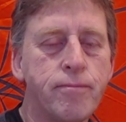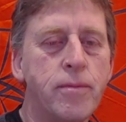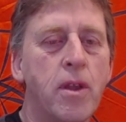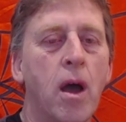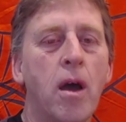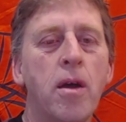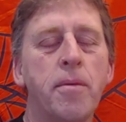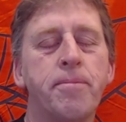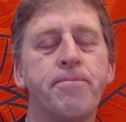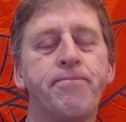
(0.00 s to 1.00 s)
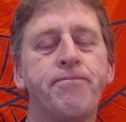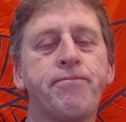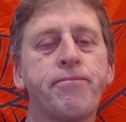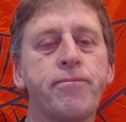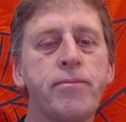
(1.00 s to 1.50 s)
No.
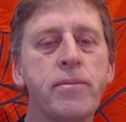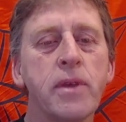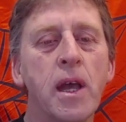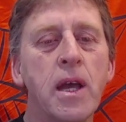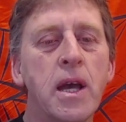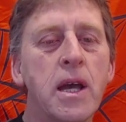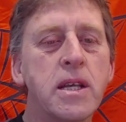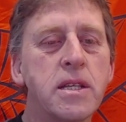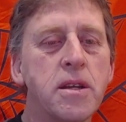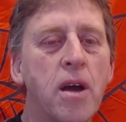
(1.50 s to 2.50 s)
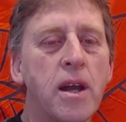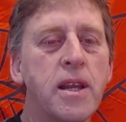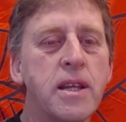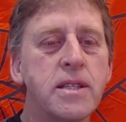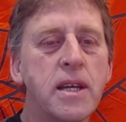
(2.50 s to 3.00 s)
Is it knight
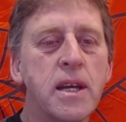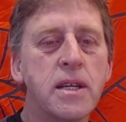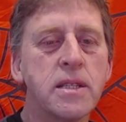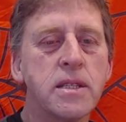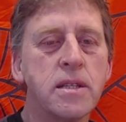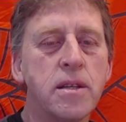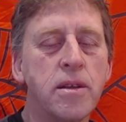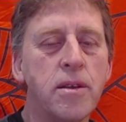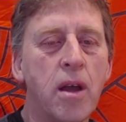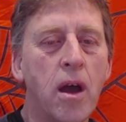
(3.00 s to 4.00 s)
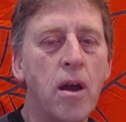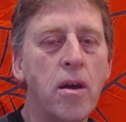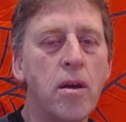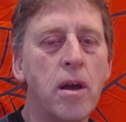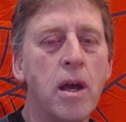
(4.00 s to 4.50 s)
e6?
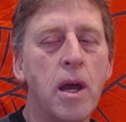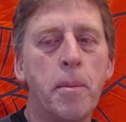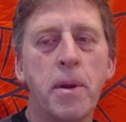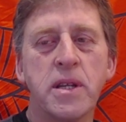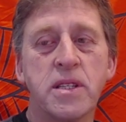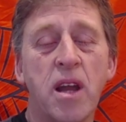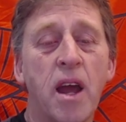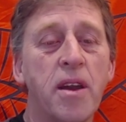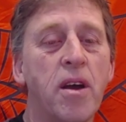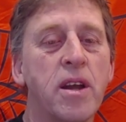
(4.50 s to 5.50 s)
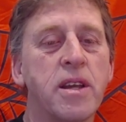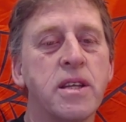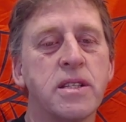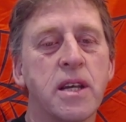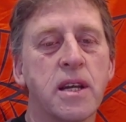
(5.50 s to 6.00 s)
No. But it's like knight
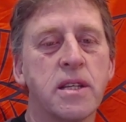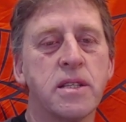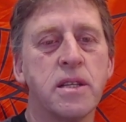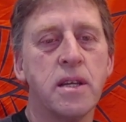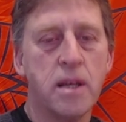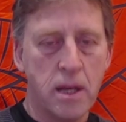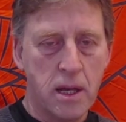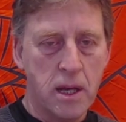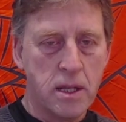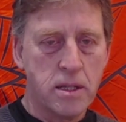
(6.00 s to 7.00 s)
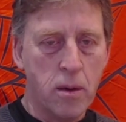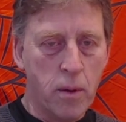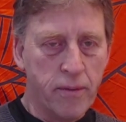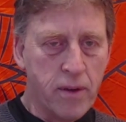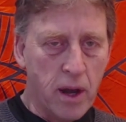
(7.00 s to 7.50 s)
e6. So
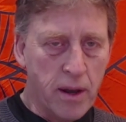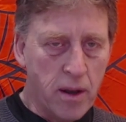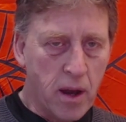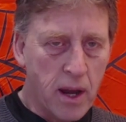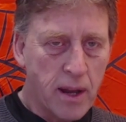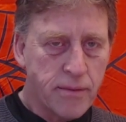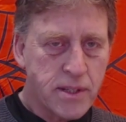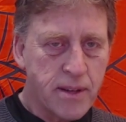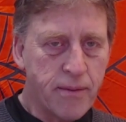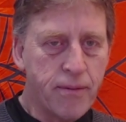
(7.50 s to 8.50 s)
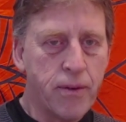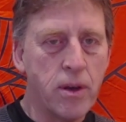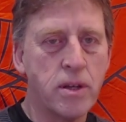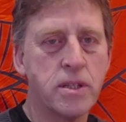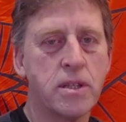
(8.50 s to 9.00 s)
we've got knight f7
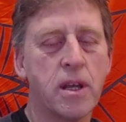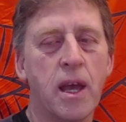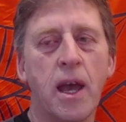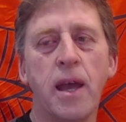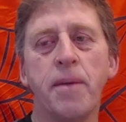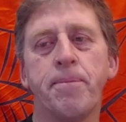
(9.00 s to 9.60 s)
first, okay?